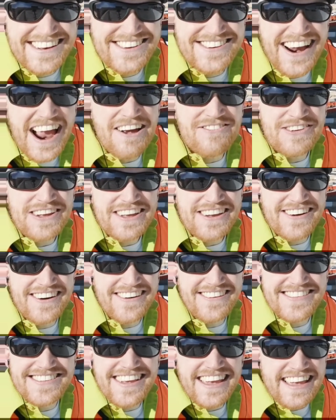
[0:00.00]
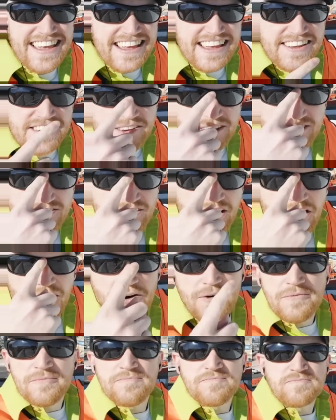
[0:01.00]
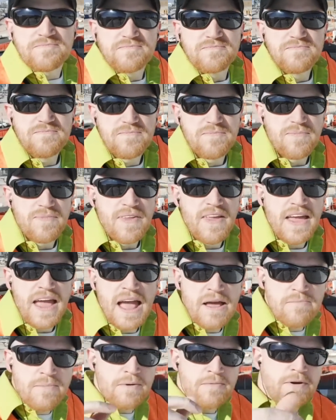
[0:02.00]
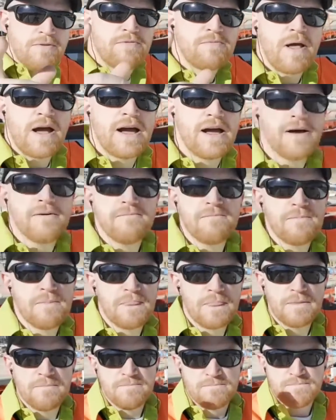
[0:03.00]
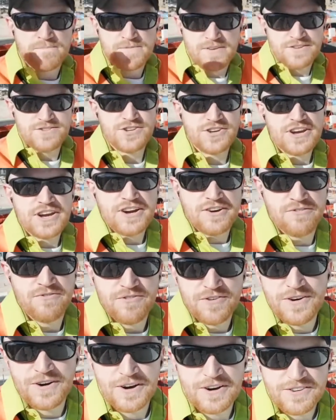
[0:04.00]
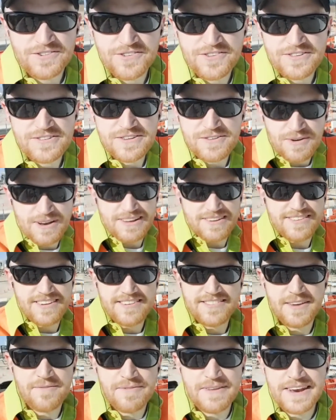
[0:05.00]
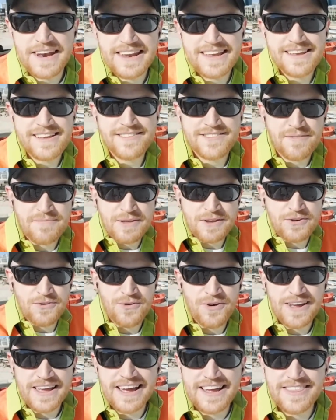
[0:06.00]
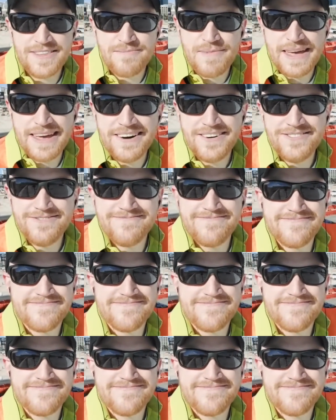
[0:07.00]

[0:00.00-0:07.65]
Traffic cones. So, but, but um, since you're here first, you want to see something uh, something cool I got in the mail?